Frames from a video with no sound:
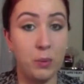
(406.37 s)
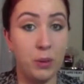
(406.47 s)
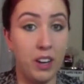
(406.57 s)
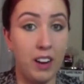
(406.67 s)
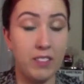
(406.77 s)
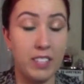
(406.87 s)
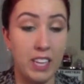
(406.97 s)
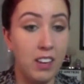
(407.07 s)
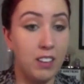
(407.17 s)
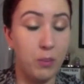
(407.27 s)
what I've
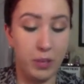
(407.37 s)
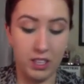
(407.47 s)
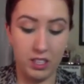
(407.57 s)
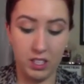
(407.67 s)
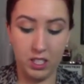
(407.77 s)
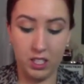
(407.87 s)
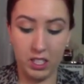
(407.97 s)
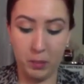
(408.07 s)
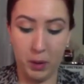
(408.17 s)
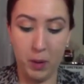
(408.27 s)
done with just
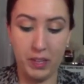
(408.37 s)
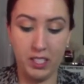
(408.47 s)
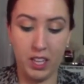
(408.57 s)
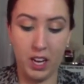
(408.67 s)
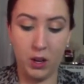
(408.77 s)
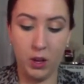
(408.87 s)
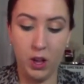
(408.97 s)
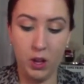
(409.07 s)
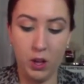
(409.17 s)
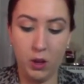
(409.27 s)
experimenting
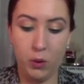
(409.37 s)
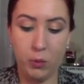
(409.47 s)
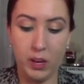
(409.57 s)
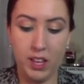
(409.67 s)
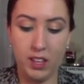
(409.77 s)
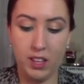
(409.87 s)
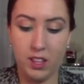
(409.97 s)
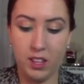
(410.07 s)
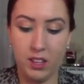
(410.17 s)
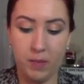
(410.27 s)
with
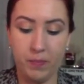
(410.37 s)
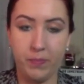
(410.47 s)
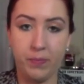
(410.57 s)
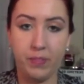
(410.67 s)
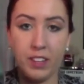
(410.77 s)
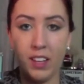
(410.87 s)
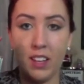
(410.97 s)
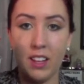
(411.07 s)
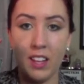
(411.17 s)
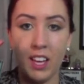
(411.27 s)

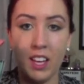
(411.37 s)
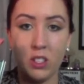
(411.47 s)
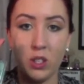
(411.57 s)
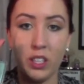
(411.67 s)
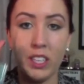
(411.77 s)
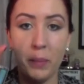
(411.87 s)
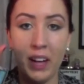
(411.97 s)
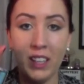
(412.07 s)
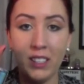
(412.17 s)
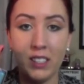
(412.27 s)
the Exotic
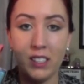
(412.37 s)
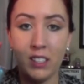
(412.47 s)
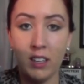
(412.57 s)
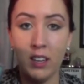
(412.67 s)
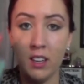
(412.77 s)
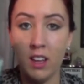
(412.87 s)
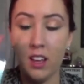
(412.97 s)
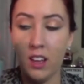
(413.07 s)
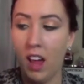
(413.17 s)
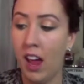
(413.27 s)
palette,
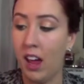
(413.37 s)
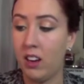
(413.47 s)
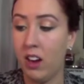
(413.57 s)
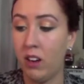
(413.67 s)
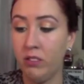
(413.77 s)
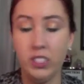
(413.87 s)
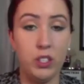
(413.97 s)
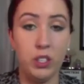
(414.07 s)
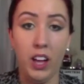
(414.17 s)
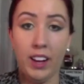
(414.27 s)
and I really do
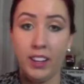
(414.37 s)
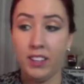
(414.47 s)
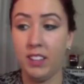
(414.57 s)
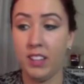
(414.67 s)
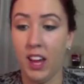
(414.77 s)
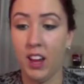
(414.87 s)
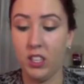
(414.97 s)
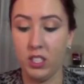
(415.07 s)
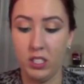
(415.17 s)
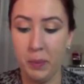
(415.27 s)
like it. They are
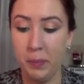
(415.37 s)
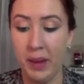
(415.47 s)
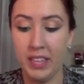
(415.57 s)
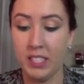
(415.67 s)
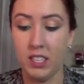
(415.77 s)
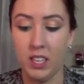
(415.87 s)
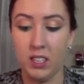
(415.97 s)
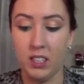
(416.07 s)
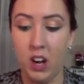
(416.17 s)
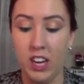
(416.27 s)
just amazing
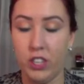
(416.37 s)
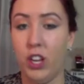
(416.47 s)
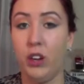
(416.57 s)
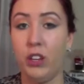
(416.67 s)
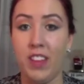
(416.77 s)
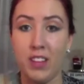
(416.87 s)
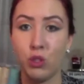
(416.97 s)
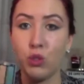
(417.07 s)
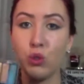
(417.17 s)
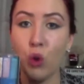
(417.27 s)
eyeshadows, and there's
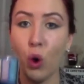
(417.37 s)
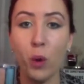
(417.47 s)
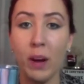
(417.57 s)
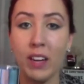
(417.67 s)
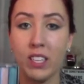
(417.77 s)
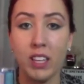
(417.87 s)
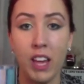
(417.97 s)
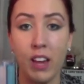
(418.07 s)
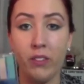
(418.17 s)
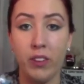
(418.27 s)
so much in
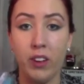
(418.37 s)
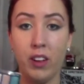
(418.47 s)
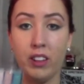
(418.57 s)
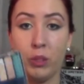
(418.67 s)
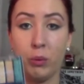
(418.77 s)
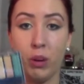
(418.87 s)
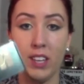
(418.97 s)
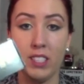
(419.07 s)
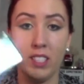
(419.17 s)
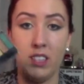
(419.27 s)
there for little
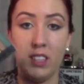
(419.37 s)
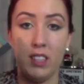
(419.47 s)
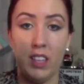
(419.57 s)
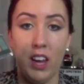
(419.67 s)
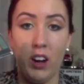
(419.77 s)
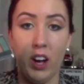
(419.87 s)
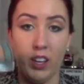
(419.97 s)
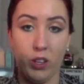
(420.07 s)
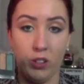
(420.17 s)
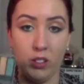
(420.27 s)
price that I
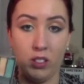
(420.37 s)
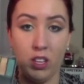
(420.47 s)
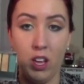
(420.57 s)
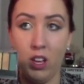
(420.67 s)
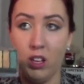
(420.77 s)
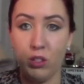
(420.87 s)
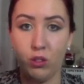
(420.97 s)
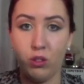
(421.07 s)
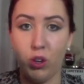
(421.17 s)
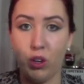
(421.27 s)
use.
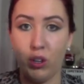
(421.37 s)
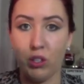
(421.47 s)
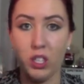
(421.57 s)
So Chi,